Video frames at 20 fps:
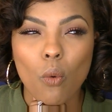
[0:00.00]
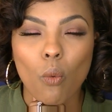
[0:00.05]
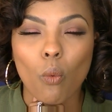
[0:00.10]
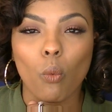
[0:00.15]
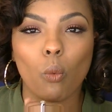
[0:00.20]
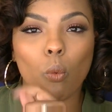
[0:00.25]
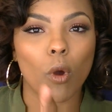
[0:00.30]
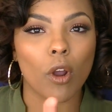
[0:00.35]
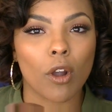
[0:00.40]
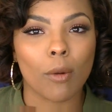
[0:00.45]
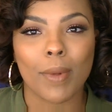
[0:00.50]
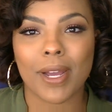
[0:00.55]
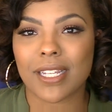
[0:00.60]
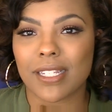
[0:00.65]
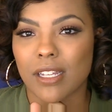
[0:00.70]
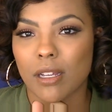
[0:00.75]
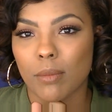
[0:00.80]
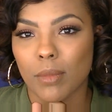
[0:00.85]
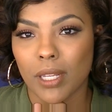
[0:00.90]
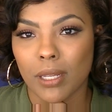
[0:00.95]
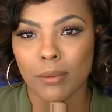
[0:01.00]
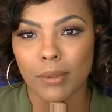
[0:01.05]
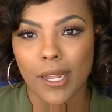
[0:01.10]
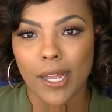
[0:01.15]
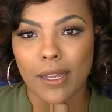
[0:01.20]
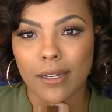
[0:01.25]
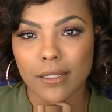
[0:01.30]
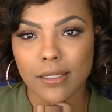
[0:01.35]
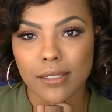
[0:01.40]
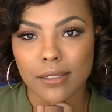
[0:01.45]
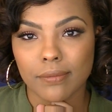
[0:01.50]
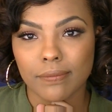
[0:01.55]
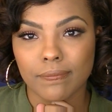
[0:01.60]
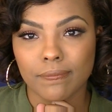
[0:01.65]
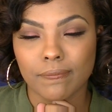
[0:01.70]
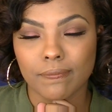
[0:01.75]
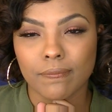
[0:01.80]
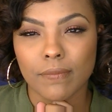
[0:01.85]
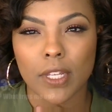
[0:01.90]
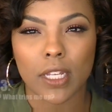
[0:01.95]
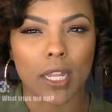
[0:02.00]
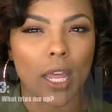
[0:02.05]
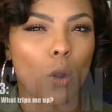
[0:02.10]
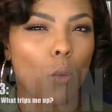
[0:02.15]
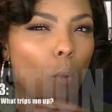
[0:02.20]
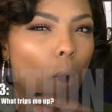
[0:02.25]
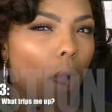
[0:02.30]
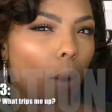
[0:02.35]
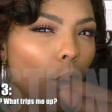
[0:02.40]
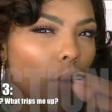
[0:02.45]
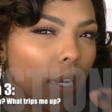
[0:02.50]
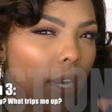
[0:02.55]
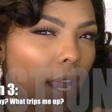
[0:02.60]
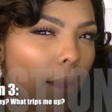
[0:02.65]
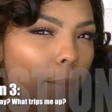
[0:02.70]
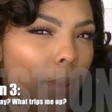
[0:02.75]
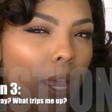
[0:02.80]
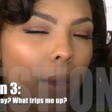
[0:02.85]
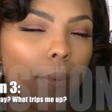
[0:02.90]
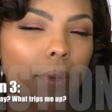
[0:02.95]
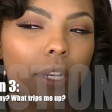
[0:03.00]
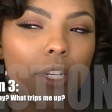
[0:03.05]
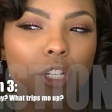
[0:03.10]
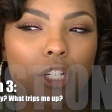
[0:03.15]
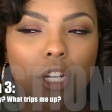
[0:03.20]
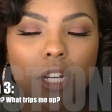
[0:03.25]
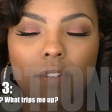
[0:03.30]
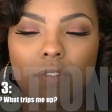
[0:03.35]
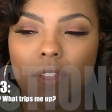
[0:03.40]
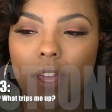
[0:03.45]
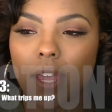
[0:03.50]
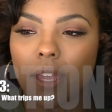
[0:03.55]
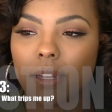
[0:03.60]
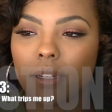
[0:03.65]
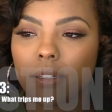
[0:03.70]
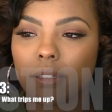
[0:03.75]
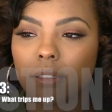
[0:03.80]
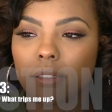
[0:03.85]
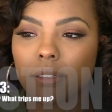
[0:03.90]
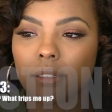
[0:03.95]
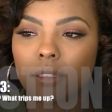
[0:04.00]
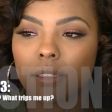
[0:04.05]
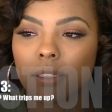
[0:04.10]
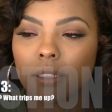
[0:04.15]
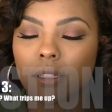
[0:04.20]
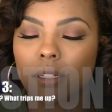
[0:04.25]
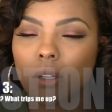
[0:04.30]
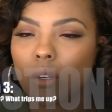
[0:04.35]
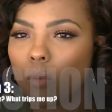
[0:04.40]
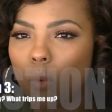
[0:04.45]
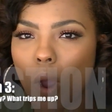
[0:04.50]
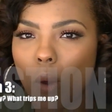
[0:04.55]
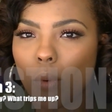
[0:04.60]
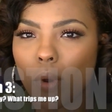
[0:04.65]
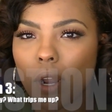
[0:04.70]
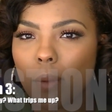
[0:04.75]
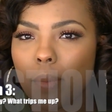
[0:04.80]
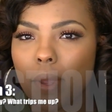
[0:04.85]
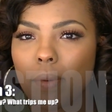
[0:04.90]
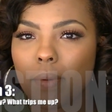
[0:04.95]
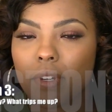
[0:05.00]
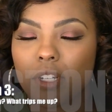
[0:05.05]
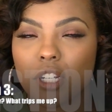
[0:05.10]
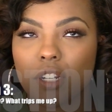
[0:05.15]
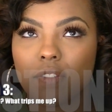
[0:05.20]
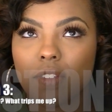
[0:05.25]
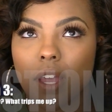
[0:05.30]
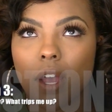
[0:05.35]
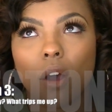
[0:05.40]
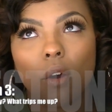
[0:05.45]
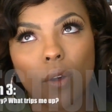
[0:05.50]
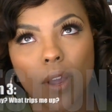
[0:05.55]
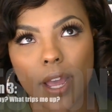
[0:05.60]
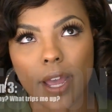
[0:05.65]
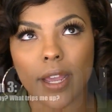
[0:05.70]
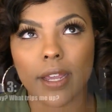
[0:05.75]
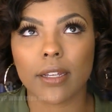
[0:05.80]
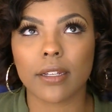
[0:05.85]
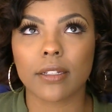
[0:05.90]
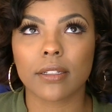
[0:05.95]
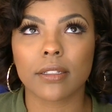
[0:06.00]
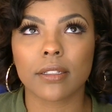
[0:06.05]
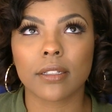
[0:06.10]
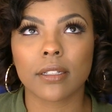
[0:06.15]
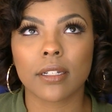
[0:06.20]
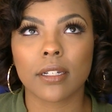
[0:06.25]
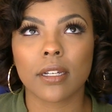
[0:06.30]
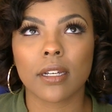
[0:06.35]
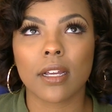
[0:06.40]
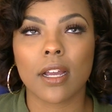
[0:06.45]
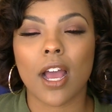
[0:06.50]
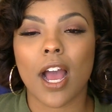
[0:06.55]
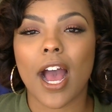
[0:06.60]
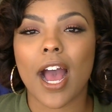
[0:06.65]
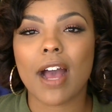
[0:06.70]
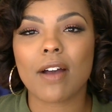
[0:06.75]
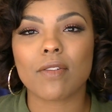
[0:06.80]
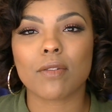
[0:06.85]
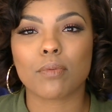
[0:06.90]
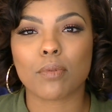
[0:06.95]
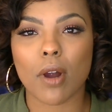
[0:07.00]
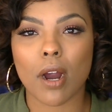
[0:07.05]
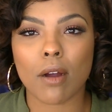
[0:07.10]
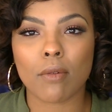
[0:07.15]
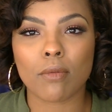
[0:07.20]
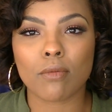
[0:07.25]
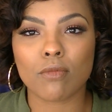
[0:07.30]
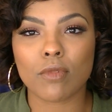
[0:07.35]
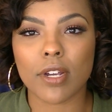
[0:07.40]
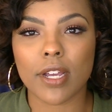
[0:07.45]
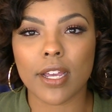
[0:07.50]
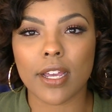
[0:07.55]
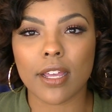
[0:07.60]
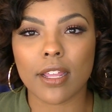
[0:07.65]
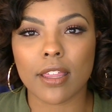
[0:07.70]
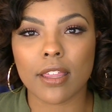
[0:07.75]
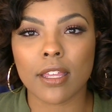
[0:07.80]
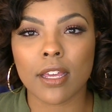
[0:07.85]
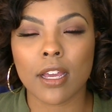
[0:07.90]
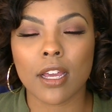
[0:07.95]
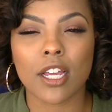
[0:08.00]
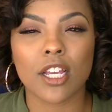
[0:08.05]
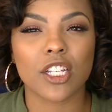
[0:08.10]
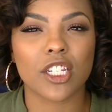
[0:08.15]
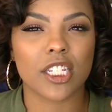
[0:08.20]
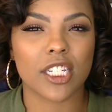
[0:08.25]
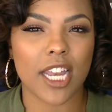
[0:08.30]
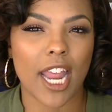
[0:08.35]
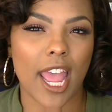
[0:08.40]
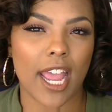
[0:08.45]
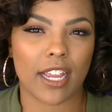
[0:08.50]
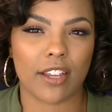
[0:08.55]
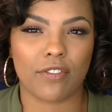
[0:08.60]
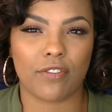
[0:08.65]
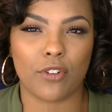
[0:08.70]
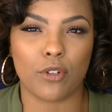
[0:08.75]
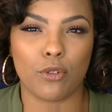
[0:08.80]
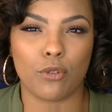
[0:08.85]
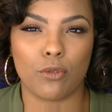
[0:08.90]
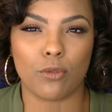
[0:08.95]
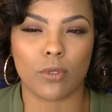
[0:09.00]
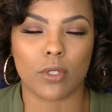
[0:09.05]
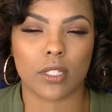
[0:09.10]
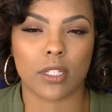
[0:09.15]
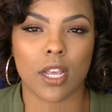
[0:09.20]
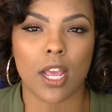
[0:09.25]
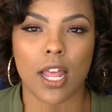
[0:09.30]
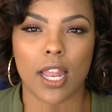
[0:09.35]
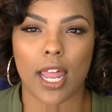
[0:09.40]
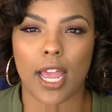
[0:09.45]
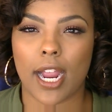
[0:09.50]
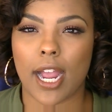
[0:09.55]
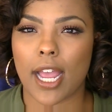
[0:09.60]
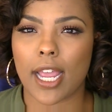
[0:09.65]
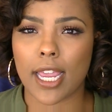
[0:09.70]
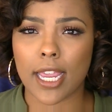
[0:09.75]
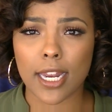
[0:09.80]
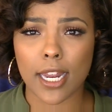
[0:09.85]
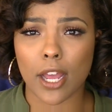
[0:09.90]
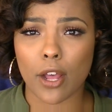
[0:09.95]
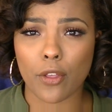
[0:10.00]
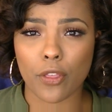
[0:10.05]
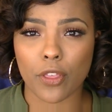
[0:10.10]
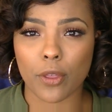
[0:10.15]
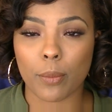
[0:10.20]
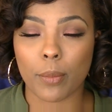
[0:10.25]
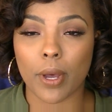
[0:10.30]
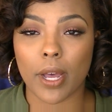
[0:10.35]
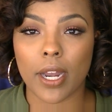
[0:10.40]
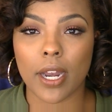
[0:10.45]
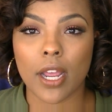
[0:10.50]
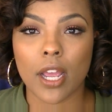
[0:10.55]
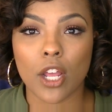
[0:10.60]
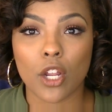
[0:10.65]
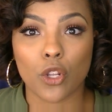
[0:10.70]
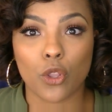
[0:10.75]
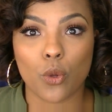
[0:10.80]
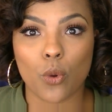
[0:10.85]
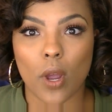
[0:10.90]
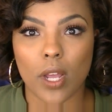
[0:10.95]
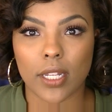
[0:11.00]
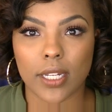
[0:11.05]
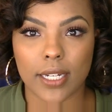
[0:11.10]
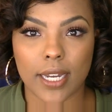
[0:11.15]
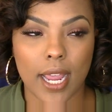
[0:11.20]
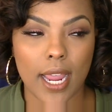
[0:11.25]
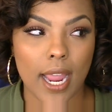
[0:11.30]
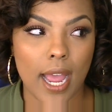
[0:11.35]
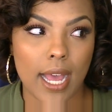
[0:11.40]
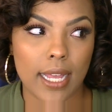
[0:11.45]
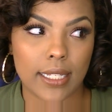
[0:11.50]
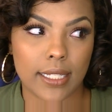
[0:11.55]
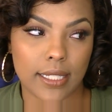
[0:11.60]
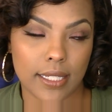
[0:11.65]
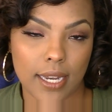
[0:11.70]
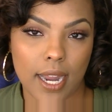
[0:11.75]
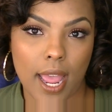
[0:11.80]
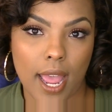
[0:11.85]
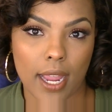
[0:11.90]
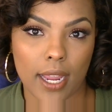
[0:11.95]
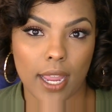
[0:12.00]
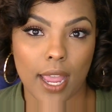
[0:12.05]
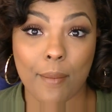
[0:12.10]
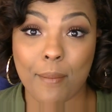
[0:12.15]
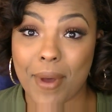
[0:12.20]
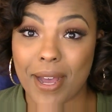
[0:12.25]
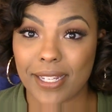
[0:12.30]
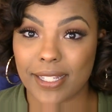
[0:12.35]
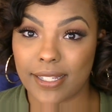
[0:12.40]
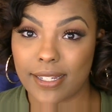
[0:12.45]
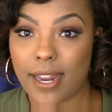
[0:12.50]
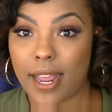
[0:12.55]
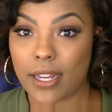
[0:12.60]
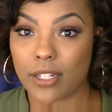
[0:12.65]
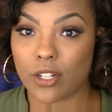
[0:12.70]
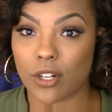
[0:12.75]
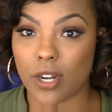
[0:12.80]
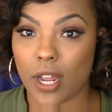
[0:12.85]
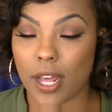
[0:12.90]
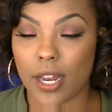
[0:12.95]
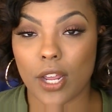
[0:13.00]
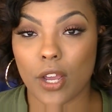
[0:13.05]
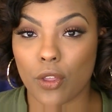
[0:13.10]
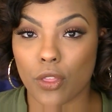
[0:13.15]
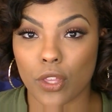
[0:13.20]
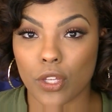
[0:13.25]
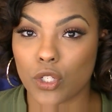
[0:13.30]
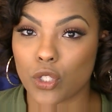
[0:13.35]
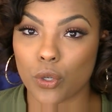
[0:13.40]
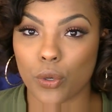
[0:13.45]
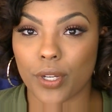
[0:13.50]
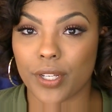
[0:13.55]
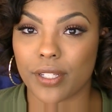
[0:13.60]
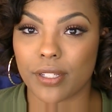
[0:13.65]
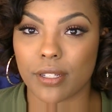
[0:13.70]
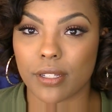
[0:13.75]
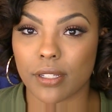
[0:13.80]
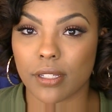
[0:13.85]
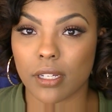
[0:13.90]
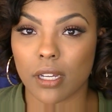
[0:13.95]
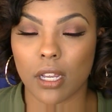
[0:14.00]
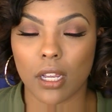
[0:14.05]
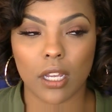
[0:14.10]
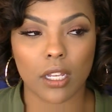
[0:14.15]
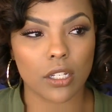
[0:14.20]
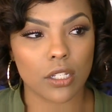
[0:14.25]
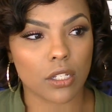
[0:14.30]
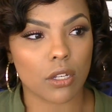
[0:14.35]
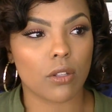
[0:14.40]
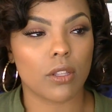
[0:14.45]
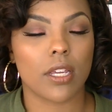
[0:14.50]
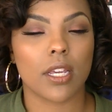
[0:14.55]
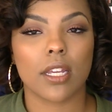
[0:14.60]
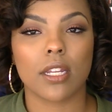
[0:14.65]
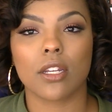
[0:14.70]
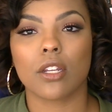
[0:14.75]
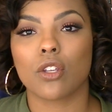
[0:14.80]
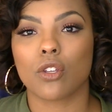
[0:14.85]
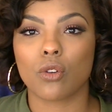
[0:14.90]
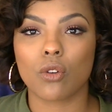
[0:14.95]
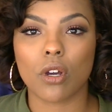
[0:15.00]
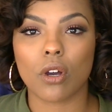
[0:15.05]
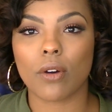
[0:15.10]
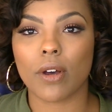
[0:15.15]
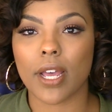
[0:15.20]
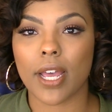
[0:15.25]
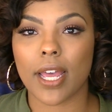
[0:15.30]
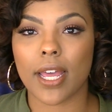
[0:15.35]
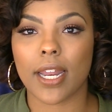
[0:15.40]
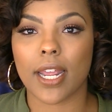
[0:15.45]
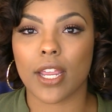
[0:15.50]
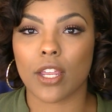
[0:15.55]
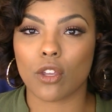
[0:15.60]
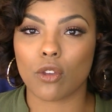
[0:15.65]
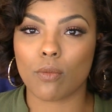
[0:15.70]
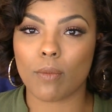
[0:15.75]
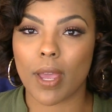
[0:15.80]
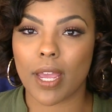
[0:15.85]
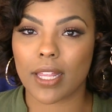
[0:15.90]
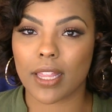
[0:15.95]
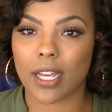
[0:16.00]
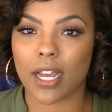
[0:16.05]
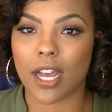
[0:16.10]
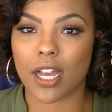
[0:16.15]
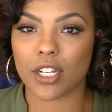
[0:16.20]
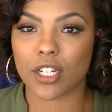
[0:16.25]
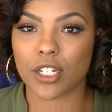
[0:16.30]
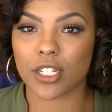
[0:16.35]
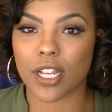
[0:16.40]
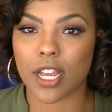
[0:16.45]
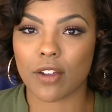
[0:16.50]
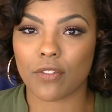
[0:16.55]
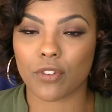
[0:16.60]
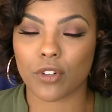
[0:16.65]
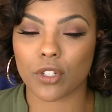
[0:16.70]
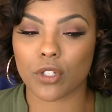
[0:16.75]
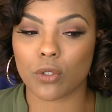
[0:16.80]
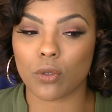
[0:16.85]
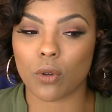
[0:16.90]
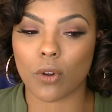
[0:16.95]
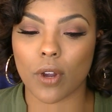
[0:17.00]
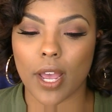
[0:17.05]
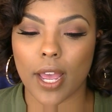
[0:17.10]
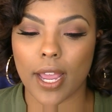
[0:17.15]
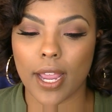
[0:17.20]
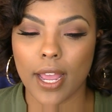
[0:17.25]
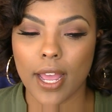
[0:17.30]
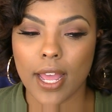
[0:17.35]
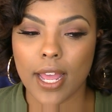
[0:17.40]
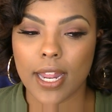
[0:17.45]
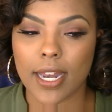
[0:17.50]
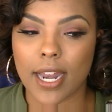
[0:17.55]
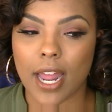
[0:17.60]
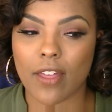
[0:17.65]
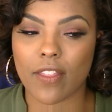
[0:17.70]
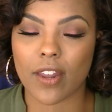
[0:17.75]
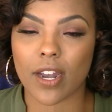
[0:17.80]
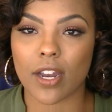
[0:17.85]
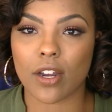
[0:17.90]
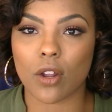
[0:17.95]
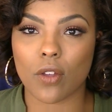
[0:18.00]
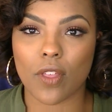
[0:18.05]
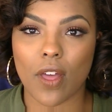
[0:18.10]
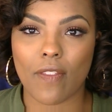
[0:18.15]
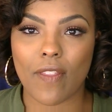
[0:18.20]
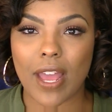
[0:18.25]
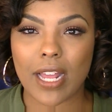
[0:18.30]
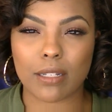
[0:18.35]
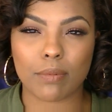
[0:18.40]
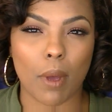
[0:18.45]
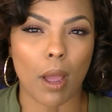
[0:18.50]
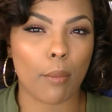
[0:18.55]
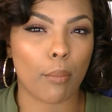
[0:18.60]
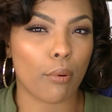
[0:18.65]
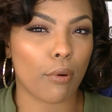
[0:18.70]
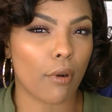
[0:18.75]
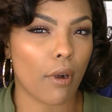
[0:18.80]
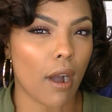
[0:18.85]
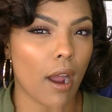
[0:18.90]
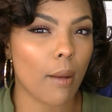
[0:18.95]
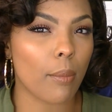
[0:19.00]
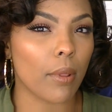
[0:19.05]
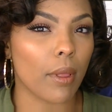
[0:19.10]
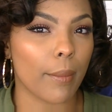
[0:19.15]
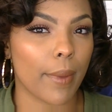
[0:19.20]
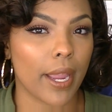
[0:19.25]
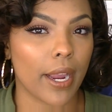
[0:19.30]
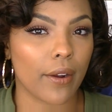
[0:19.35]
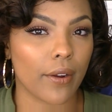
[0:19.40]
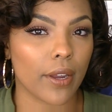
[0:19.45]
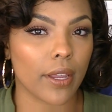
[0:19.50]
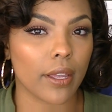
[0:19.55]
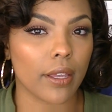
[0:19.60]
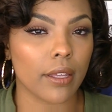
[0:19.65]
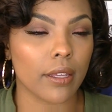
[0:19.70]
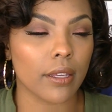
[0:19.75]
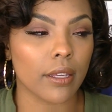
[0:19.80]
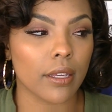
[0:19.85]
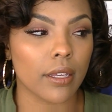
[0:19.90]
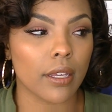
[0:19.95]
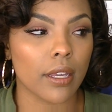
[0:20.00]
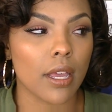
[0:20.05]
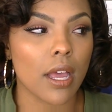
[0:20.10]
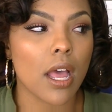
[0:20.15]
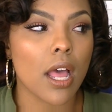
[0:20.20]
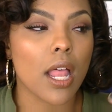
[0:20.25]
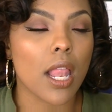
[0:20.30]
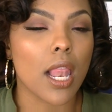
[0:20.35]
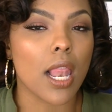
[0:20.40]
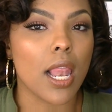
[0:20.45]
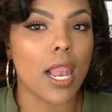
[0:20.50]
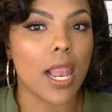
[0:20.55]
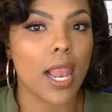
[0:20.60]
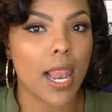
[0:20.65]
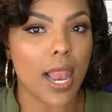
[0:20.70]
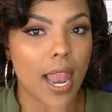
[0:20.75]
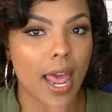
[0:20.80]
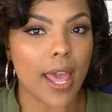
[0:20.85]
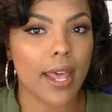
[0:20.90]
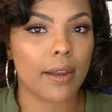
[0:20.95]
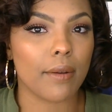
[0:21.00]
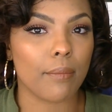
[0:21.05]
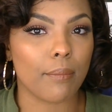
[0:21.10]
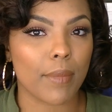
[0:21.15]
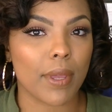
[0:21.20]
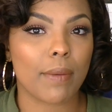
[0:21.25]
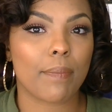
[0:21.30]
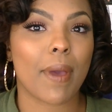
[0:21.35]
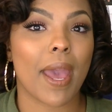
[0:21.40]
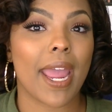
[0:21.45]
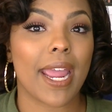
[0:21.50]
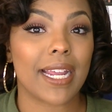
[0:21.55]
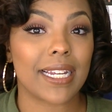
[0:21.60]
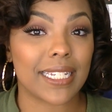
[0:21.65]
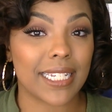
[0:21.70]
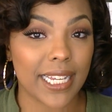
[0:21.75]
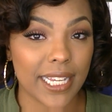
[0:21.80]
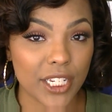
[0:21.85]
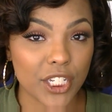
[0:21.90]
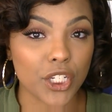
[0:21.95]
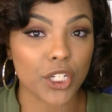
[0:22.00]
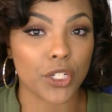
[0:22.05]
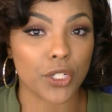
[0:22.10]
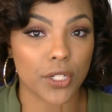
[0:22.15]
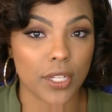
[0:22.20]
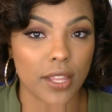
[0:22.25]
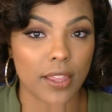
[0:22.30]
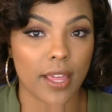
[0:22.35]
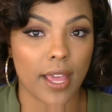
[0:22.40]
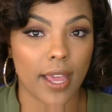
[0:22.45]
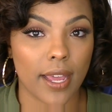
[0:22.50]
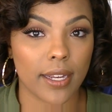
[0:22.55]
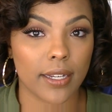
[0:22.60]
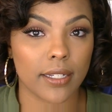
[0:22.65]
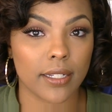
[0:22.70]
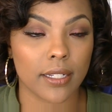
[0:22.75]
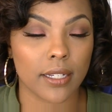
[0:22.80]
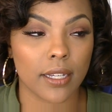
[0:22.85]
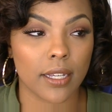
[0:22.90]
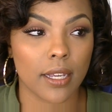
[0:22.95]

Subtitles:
What are my stumbling blocks? Like, why wouldn't I be able to achieve that? Why wouldn't I be able to achieve that? Okay, I have a problem with snack foods. Like, I eat healthy, but throughout the day I snack, and my snacks are not healthy choices. So then you go ahead and you make the conscious effort to, okay, now that I know that that's my problem area, let me pay attention to that.